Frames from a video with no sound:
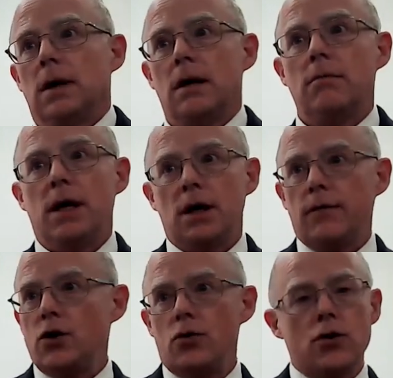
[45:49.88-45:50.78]
and many of
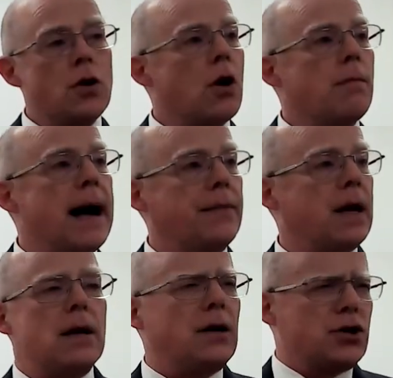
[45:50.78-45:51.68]
you, you know all about
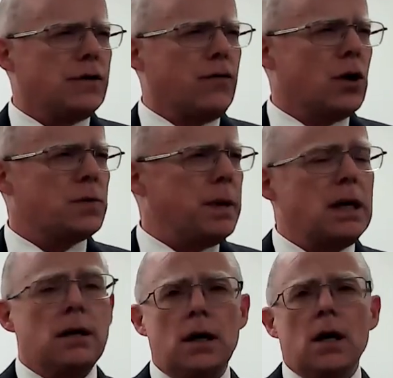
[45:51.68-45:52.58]
that, not just divorce, but
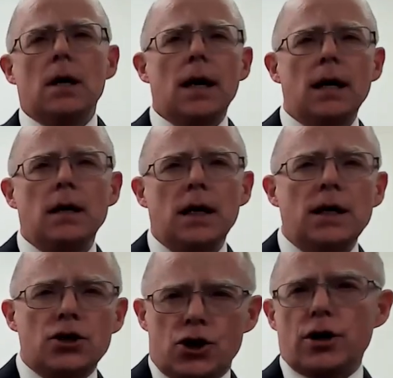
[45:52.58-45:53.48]
in
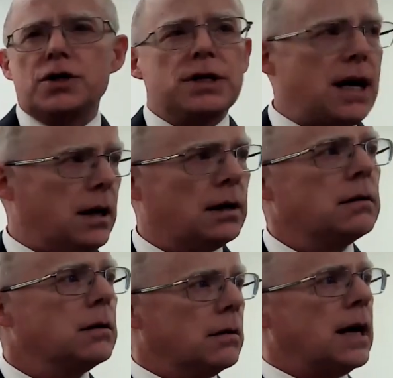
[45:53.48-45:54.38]
in a church setting,
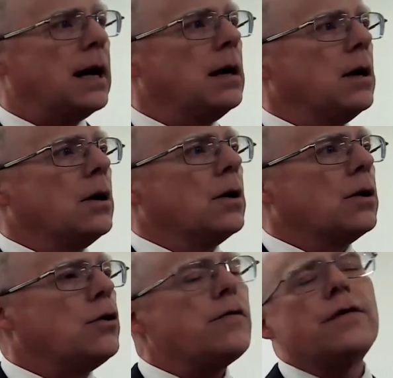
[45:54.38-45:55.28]
okay?
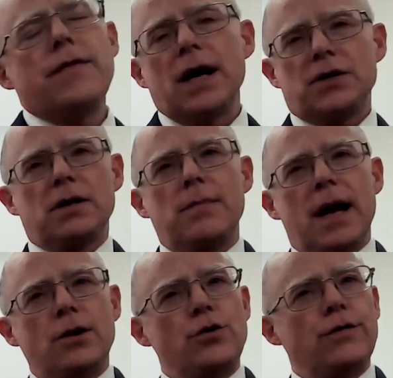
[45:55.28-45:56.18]
You've invested,
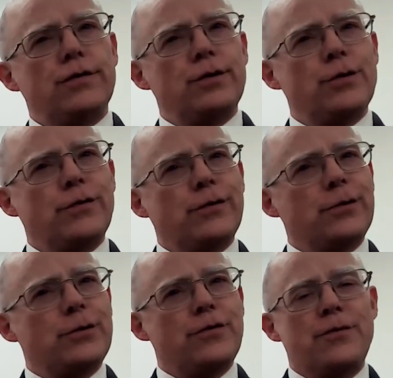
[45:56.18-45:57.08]
man. You've you've
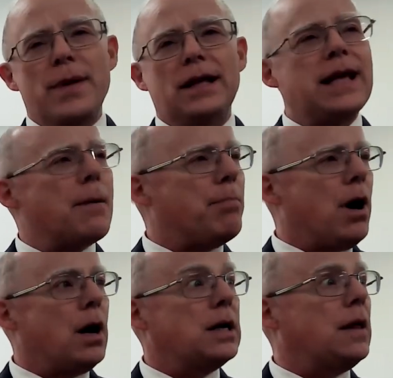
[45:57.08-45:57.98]
you've made that
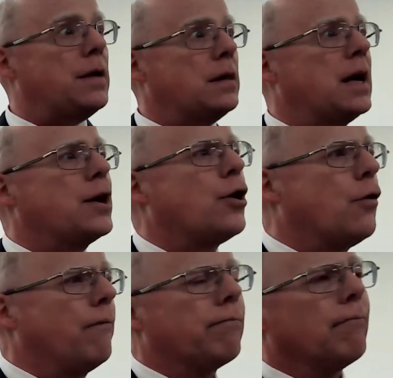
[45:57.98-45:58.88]
bond, and then they
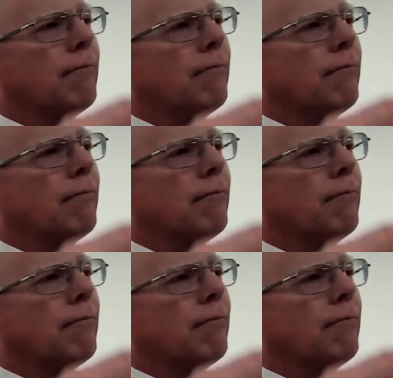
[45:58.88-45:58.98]
go,